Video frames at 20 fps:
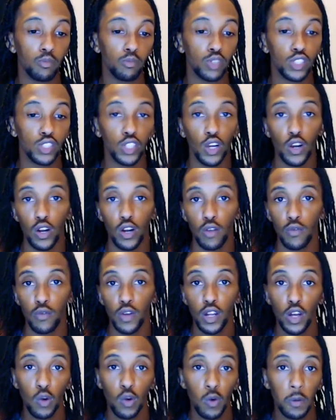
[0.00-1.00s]
Share the
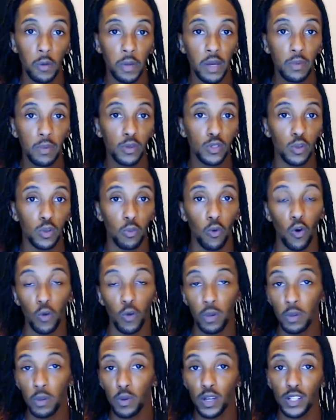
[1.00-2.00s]
video with people so
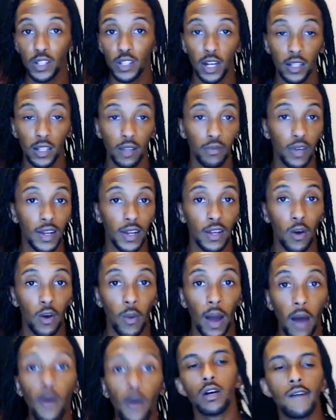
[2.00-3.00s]
more people can check the
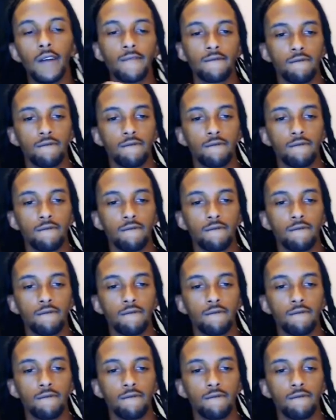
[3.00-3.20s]
video out.